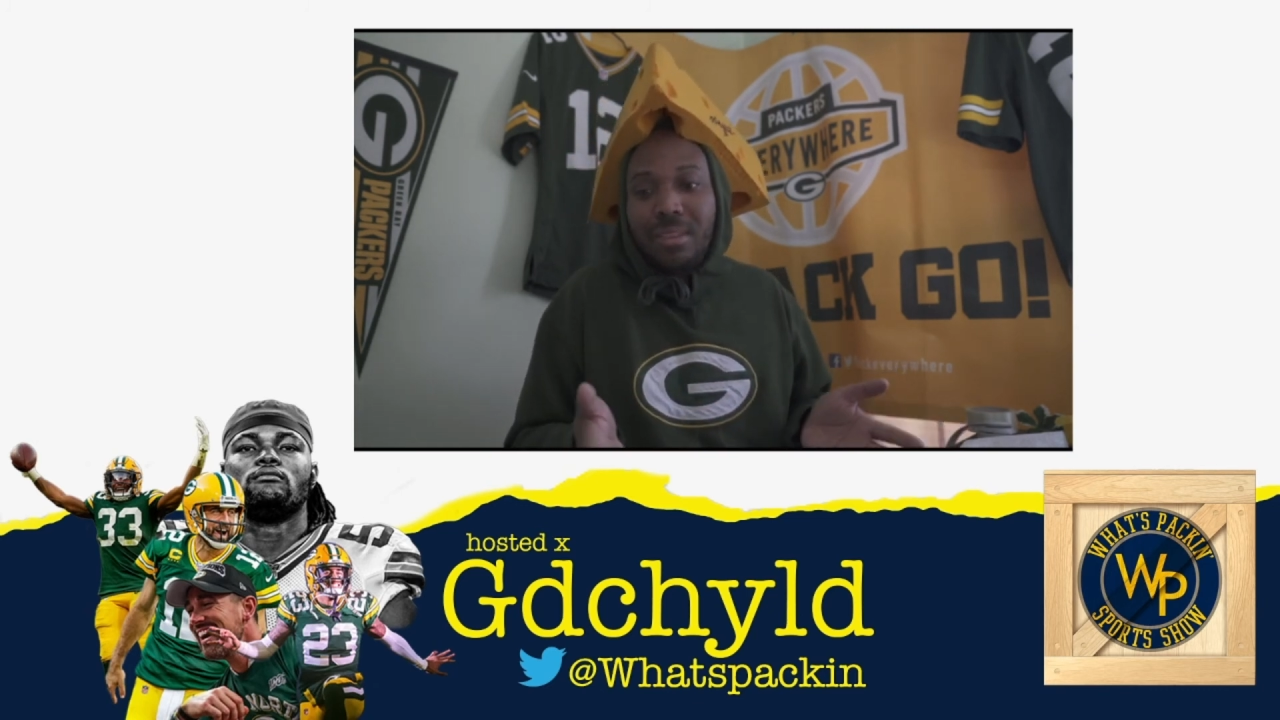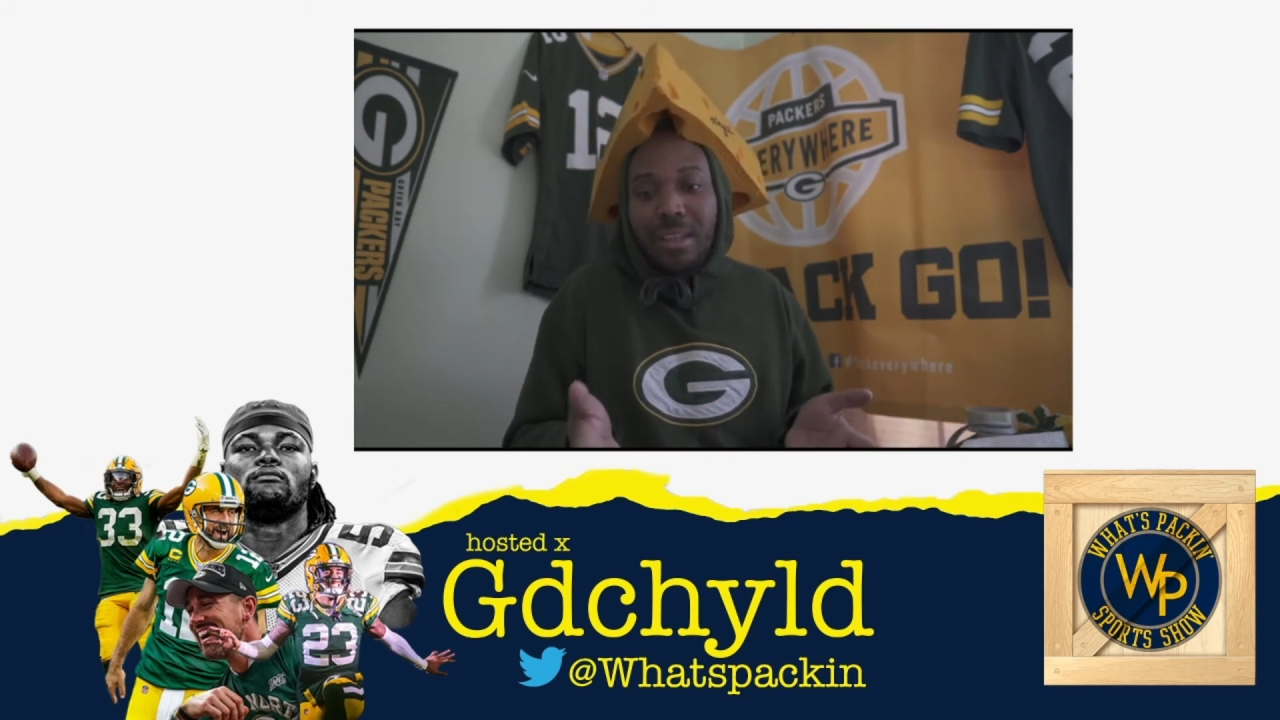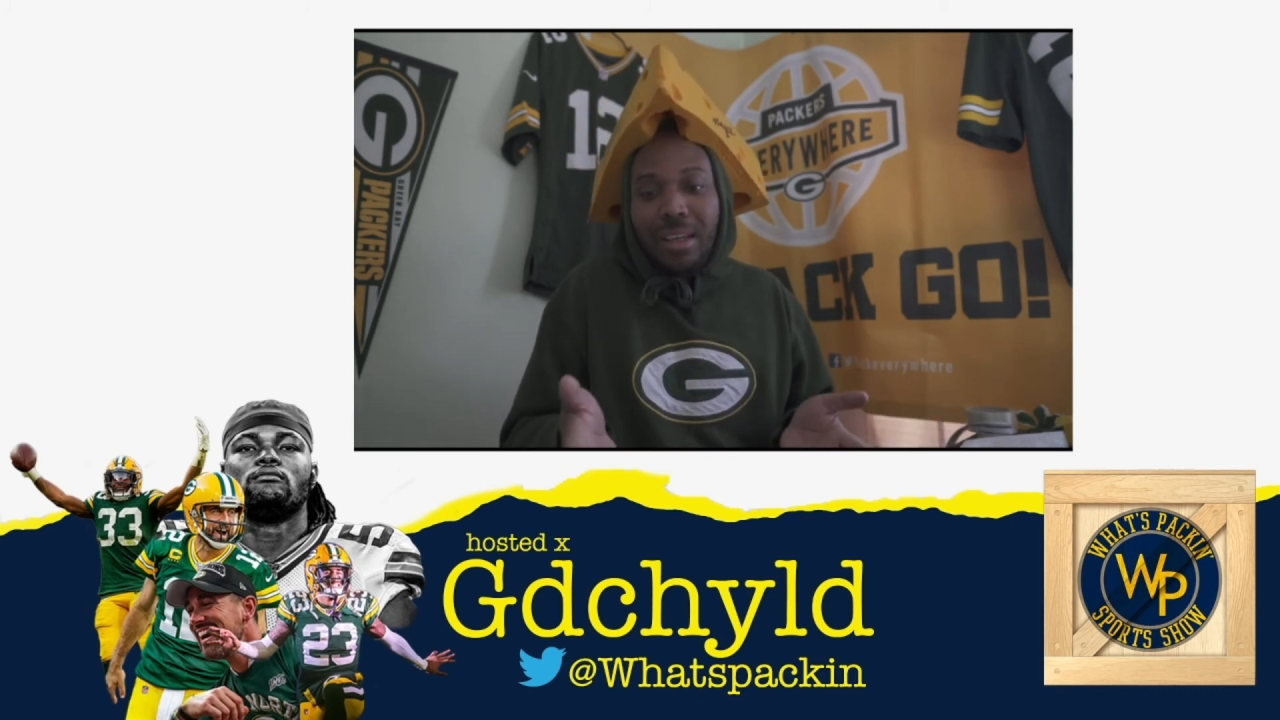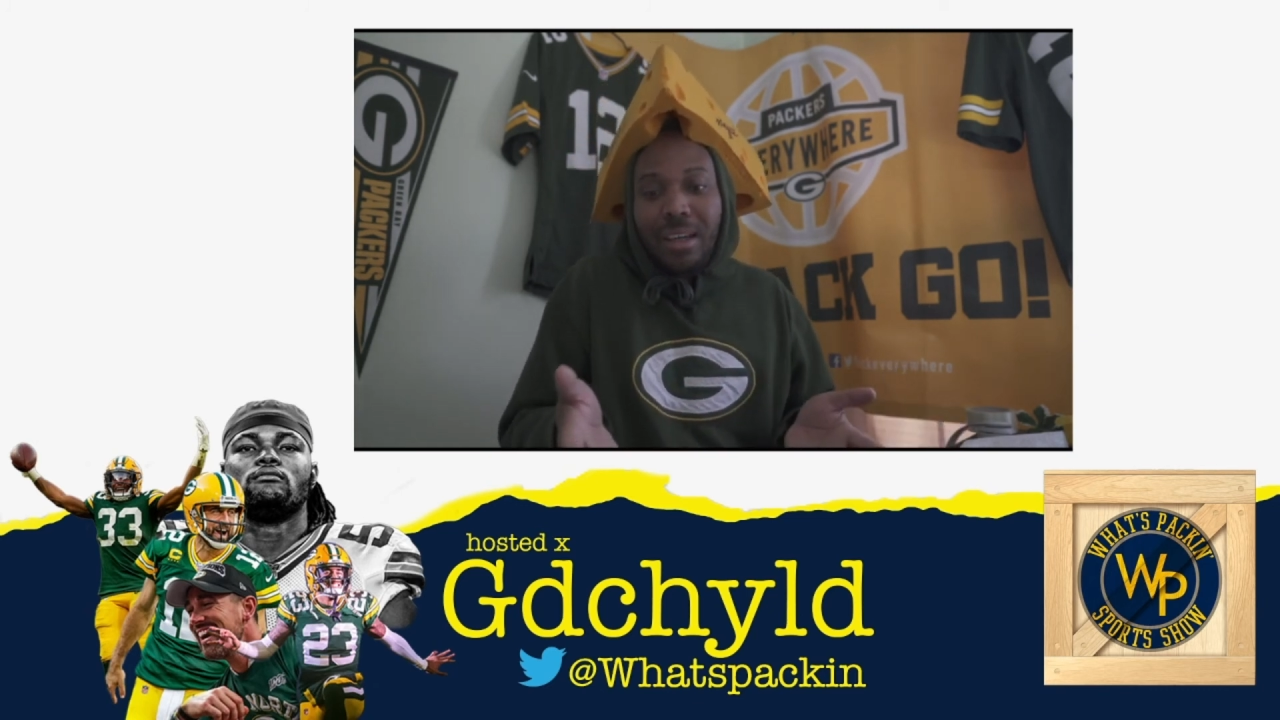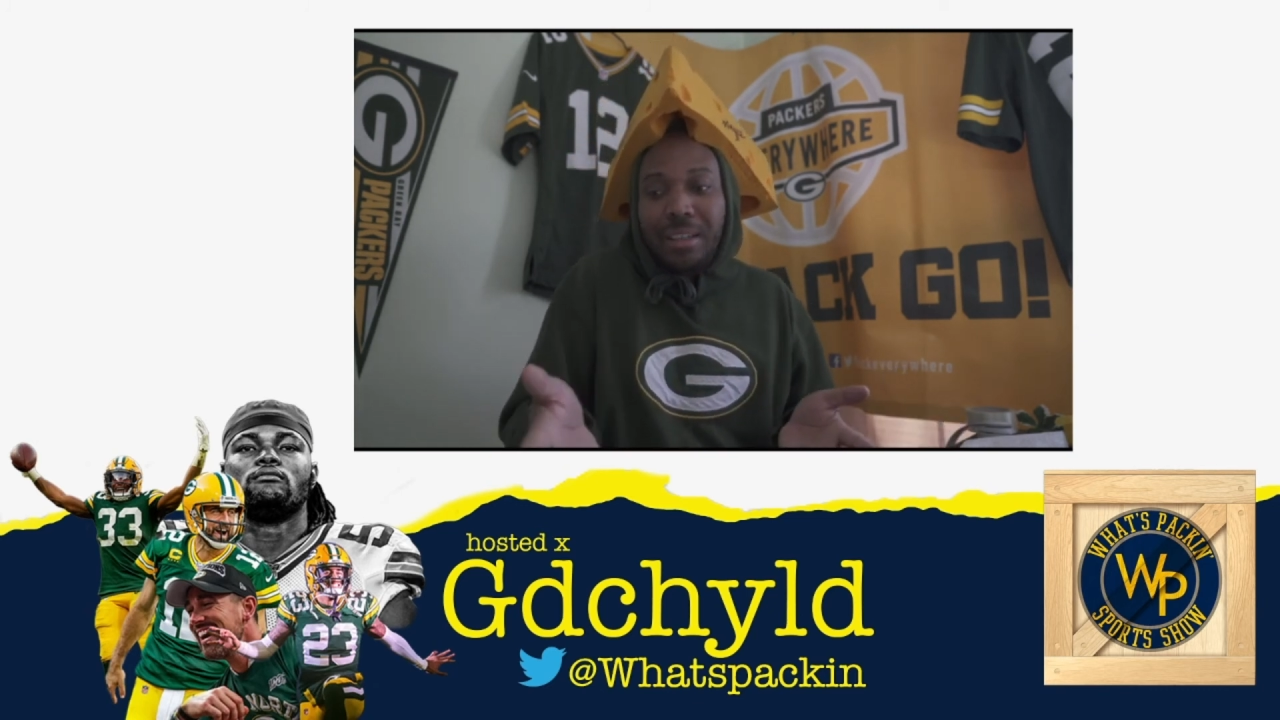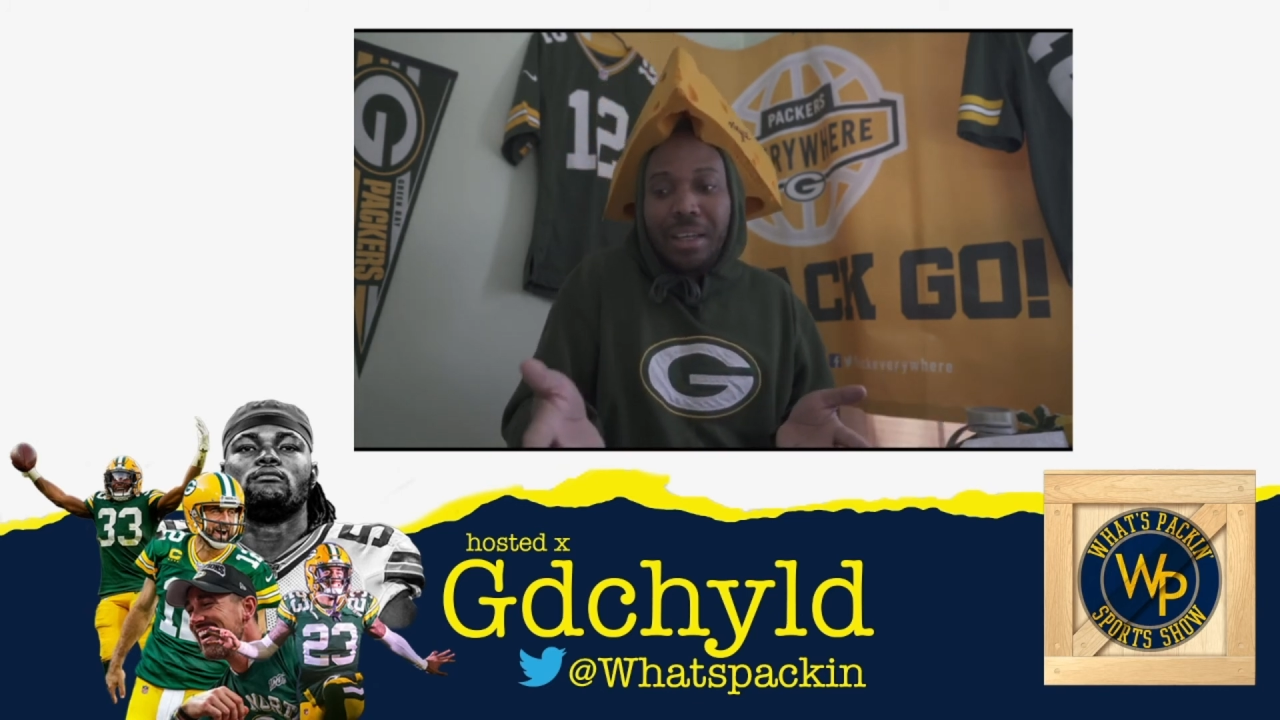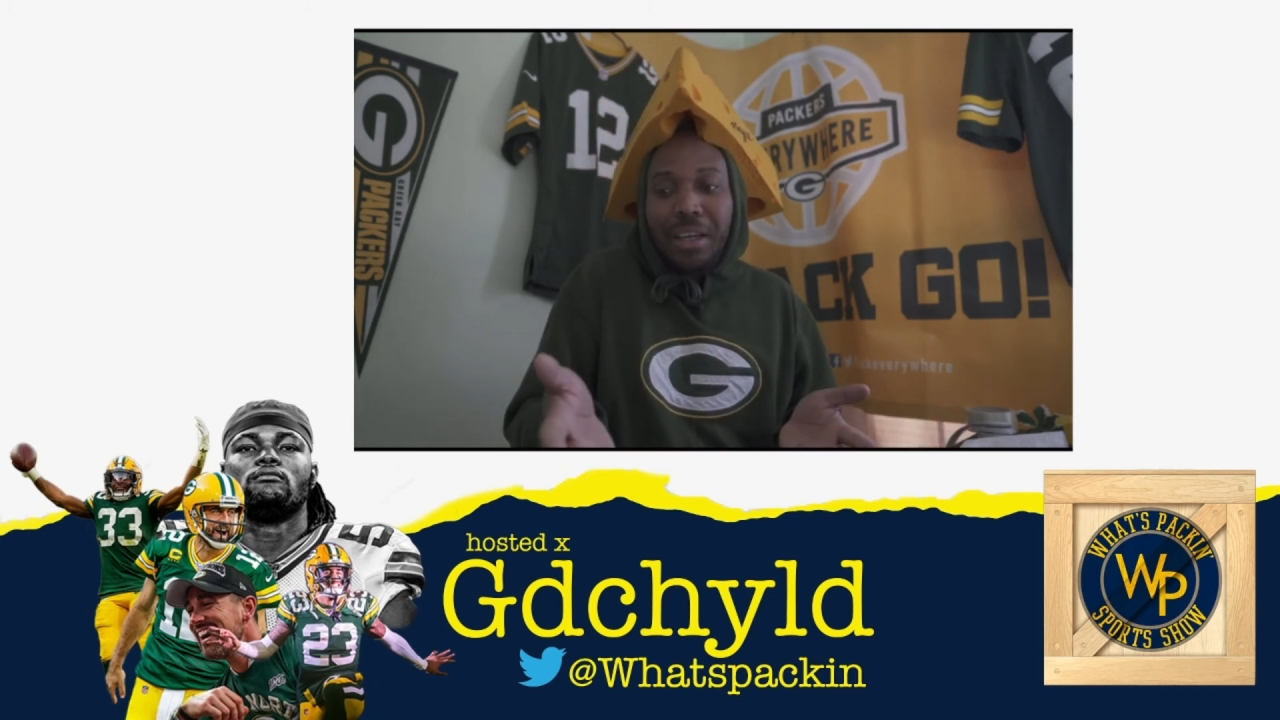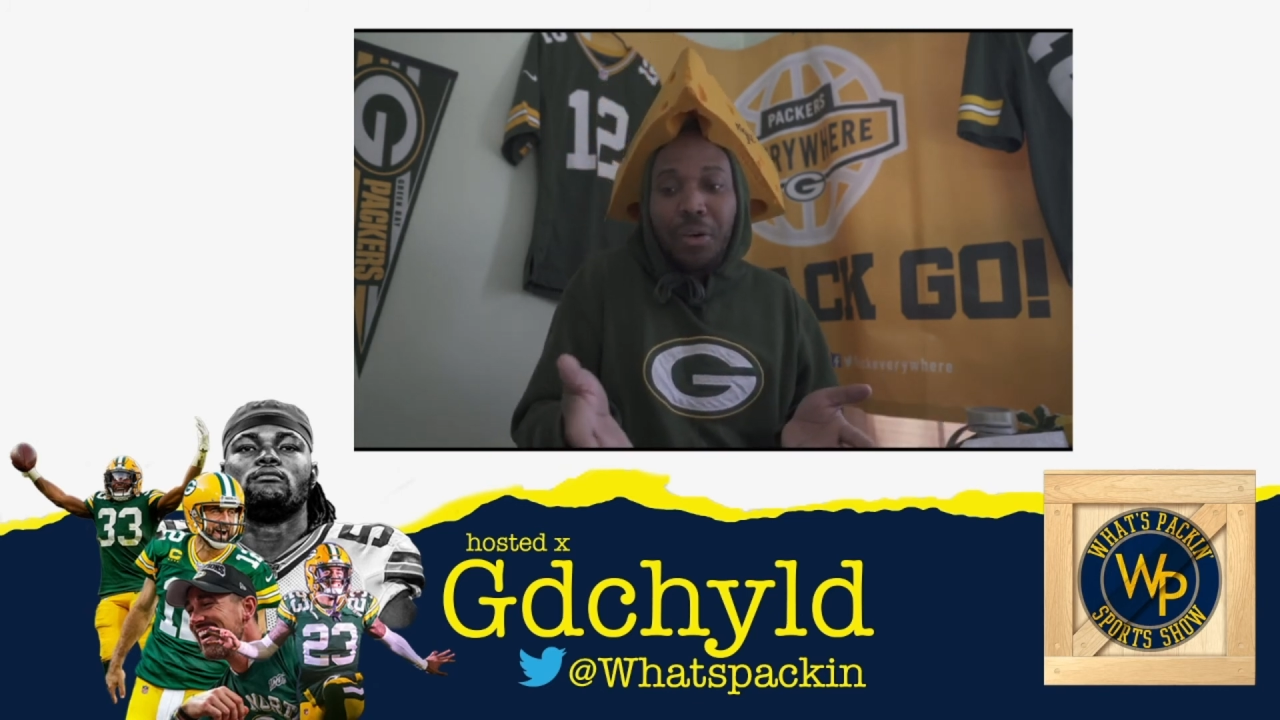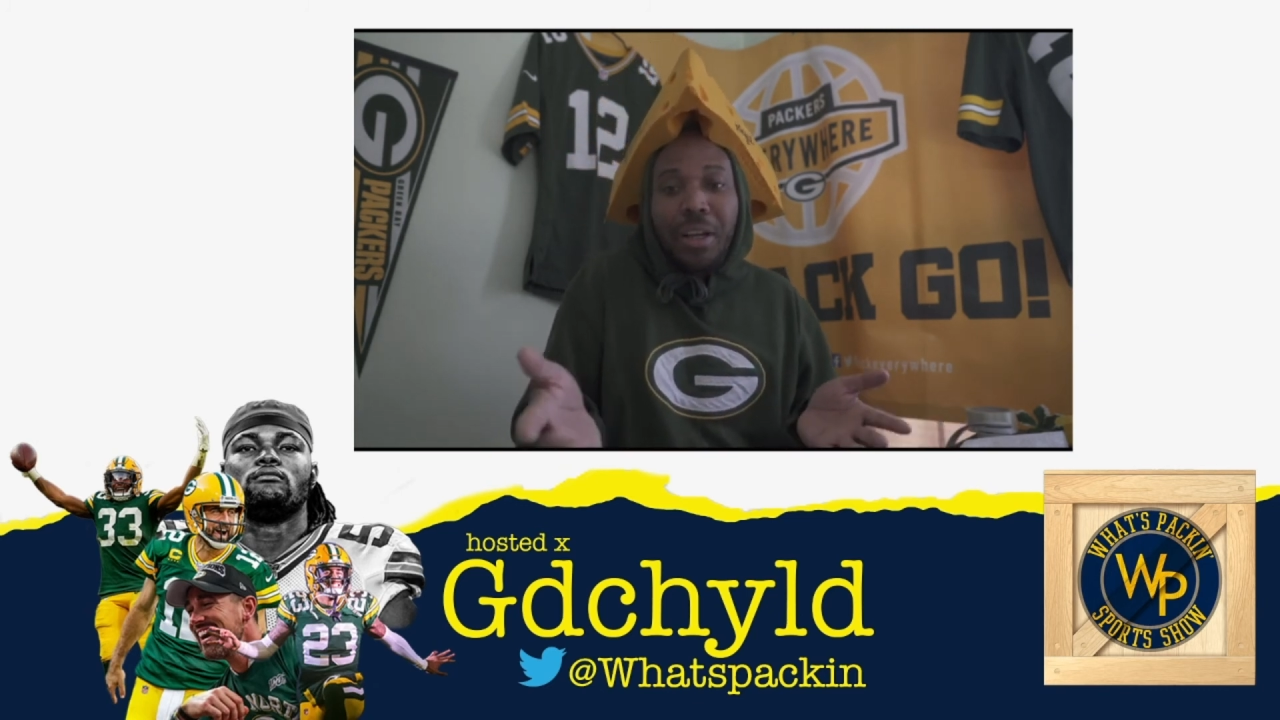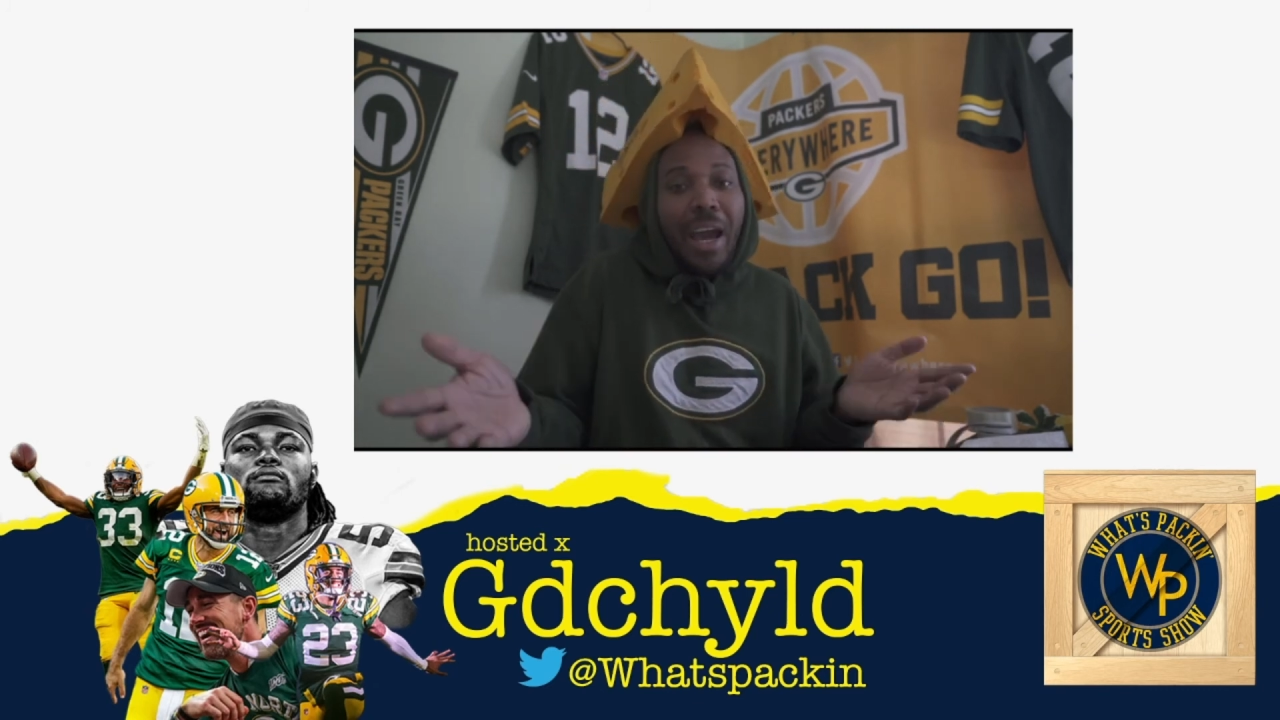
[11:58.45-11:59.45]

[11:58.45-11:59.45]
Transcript: he only